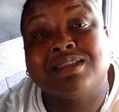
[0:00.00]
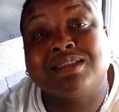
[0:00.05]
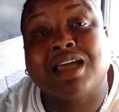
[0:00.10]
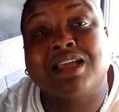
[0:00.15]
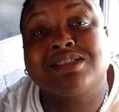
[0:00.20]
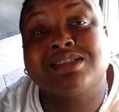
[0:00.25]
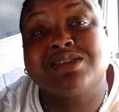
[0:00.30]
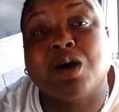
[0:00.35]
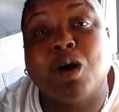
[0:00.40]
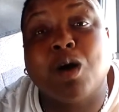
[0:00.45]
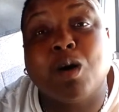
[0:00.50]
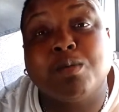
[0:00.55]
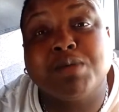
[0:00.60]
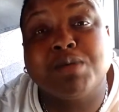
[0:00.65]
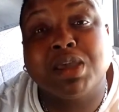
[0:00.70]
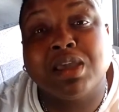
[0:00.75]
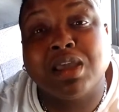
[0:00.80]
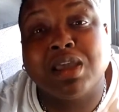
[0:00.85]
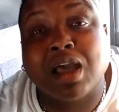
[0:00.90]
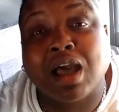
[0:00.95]
they told
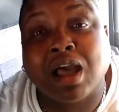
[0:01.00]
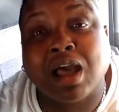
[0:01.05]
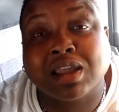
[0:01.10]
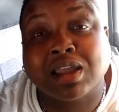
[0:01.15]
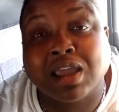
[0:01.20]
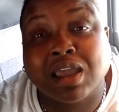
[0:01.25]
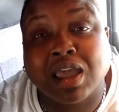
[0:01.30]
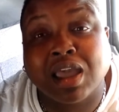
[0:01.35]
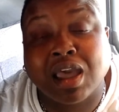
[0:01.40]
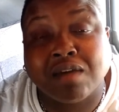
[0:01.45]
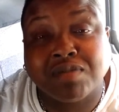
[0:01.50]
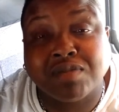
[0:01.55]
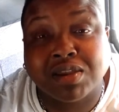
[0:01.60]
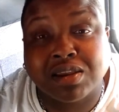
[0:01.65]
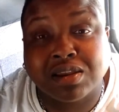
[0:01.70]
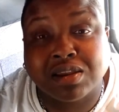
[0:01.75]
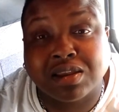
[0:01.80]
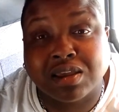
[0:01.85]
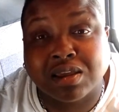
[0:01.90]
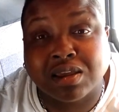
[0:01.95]
me I can't have
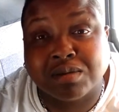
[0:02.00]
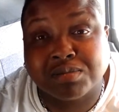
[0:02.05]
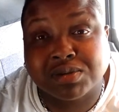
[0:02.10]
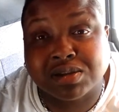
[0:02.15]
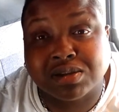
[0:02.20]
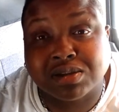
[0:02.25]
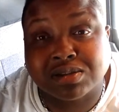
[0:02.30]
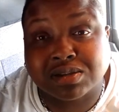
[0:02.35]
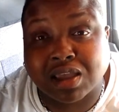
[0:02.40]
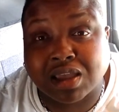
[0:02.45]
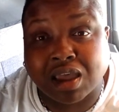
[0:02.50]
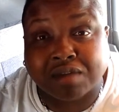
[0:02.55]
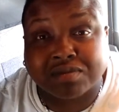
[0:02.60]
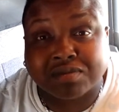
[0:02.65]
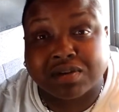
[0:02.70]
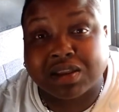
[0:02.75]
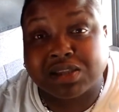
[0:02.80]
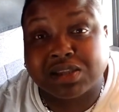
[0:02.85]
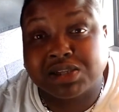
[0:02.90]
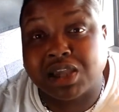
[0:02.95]
any of the empties
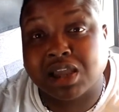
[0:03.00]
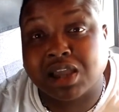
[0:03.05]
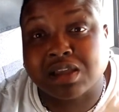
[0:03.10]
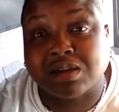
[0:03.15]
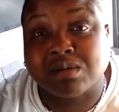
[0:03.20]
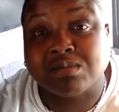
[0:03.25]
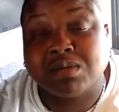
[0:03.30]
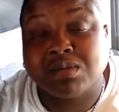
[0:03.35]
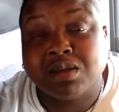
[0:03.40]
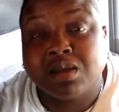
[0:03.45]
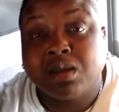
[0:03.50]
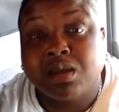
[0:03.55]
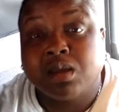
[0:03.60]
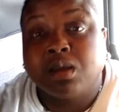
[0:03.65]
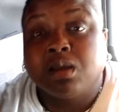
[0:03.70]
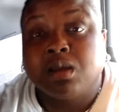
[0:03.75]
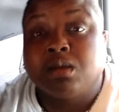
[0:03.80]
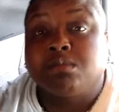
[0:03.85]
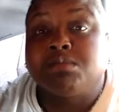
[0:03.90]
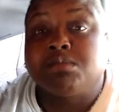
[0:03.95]
after they check them
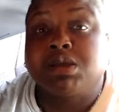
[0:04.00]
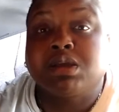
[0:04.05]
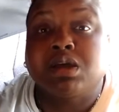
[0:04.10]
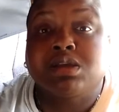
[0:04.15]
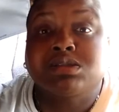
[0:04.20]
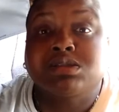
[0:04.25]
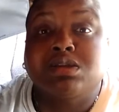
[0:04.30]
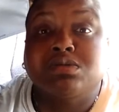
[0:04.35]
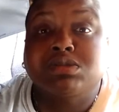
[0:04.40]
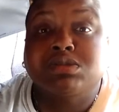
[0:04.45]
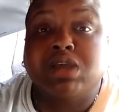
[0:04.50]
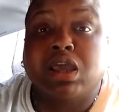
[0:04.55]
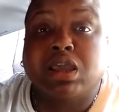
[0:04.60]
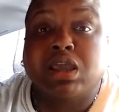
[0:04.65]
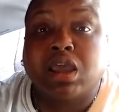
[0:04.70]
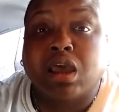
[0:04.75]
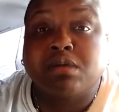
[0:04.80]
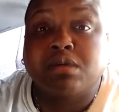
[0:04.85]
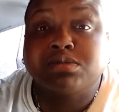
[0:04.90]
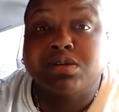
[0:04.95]
because those day
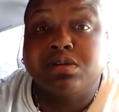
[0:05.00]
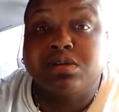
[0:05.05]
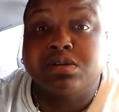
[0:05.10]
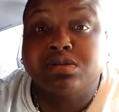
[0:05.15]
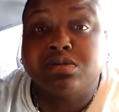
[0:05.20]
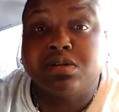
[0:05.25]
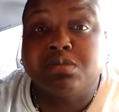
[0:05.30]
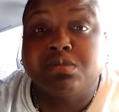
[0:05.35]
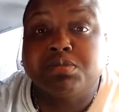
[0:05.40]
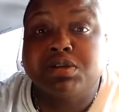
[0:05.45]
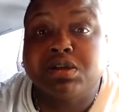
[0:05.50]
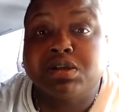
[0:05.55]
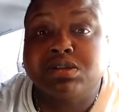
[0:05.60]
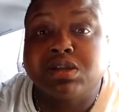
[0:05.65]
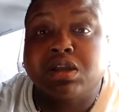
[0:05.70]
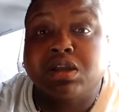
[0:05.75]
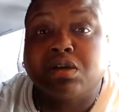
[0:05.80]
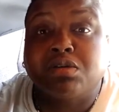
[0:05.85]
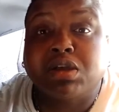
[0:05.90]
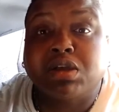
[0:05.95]
cabs are hooked to them because
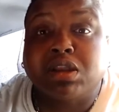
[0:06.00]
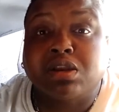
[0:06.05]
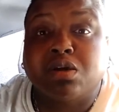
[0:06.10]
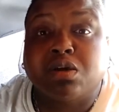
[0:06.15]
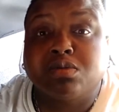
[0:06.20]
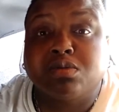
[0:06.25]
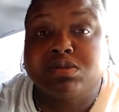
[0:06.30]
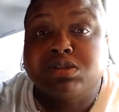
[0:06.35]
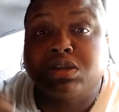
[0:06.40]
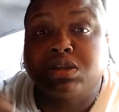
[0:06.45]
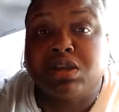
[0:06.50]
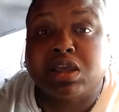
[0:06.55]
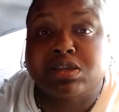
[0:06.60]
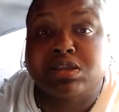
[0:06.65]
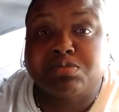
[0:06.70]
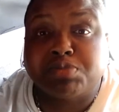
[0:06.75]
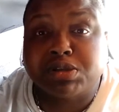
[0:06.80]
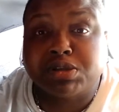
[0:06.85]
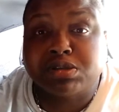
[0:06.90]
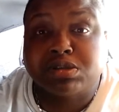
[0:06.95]
they're going to get loads the
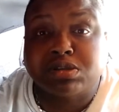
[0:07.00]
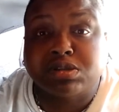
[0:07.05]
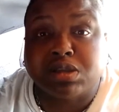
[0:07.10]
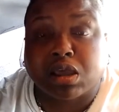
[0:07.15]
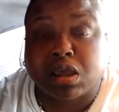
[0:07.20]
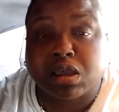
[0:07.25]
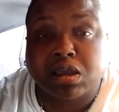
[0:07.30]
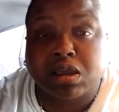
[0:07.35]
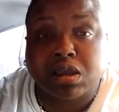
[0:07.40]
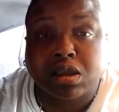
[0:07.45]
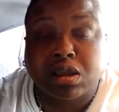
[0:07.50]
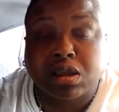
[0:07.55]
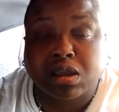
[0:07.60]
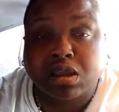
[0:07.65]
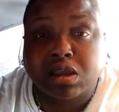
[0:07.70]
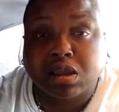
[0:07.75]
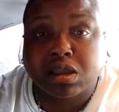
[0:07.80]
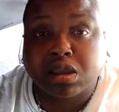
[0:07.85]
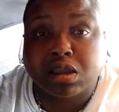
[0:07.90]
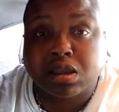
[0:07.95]
next business day
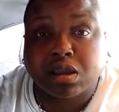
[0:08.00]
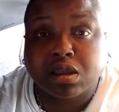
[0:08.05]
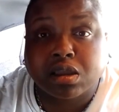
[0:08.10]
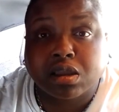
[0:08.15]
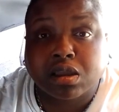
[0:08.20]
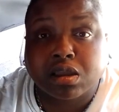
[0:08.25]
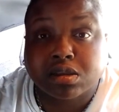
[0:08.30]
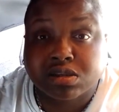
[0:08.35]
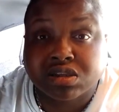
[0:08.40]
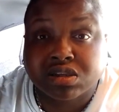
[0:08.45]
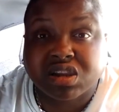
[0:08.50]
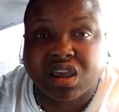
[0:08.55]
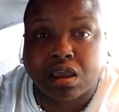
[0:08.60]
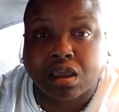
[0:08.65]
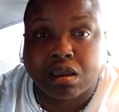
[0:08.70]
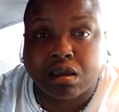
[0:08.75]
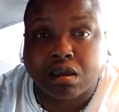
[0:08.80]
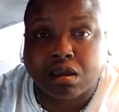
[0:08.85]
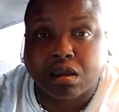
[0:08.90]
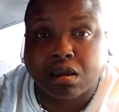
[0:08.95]

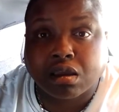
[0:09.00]
today.